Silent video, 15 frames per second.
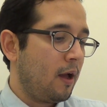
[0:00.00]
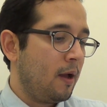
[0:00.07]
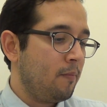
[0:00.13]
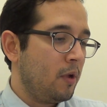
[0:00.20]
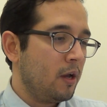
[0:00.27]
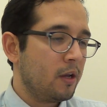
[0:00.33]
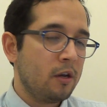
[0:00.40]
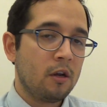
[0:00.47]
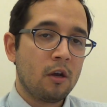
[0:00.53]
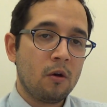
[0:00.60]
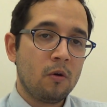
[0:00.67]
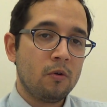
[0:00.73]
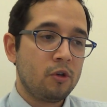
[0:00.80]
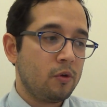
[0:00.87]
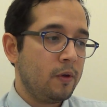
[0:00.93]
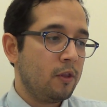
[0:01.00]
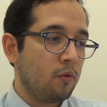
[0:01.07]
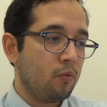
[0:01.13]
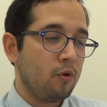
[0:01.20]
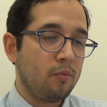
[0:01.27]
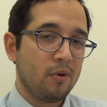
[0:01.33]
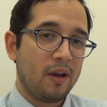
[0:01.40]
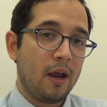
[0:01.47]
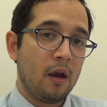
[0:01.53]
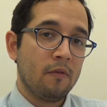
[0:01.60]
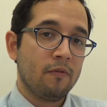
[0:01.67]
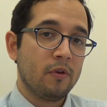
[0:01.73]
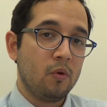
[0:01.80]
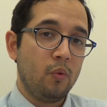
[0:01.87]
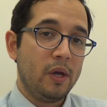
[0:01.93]
I'm not going to go doing the rubric
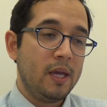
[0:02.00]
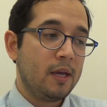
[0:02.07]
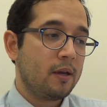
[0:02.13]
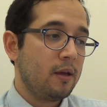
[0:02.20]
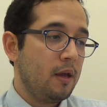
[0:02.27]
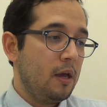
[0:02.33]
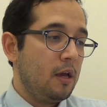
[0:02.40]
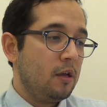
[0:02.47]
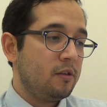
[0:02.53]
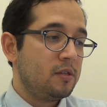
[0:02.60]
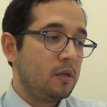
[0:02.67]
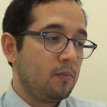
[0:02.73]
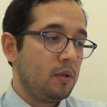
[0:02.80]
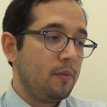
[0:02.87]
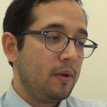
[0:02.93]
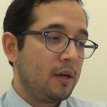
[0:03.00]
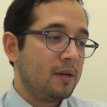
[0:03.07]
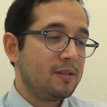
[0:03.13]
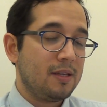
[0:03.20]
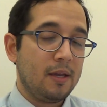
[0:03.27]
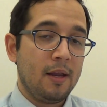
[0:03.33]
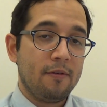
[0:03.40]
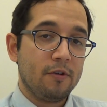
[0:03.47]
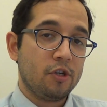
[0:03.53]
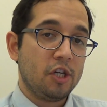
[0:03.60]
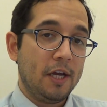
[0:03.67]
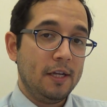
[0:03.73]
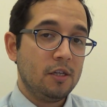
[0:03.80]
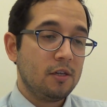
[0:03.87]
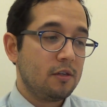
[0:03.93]
every week simply because it never
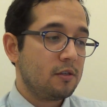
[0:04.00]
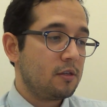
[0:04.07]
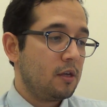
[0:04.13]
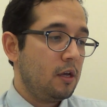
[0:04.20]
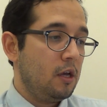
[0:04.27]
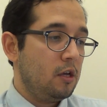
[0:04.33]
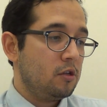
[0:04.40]
changes.